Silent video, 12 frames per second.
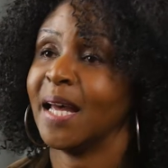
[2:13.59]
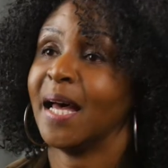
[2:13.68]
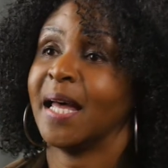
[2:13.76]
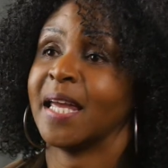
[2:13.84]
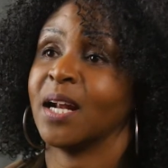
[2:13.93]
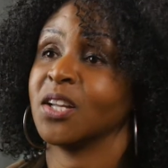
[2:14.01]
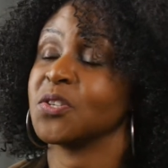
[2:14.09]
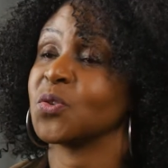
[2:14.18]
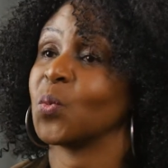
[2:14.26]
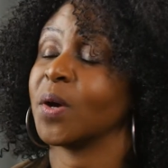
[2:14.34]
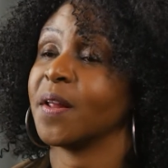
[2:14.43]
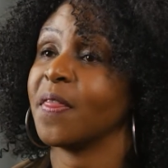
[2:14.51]
And I
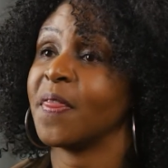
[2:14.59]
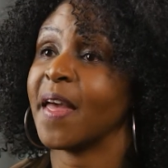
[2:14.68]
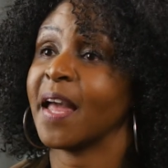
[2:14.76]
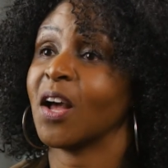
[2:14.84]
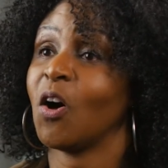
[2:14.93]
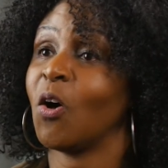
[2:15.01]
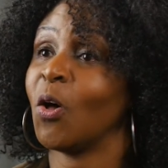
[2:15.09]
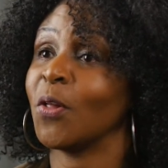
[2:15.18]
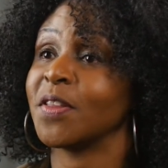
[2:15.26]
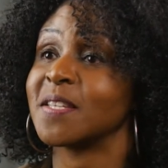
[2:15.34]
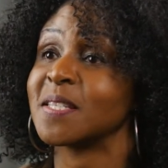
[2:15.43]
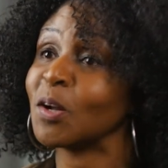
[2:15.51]
just want to thank
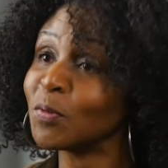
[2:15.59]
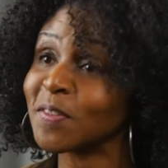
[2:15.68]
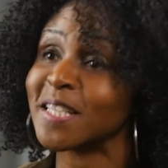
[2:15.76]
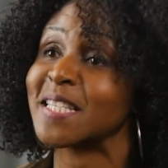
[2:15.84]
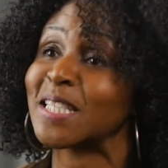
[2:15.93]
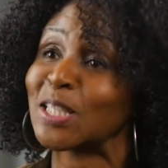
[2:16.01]
all the selfless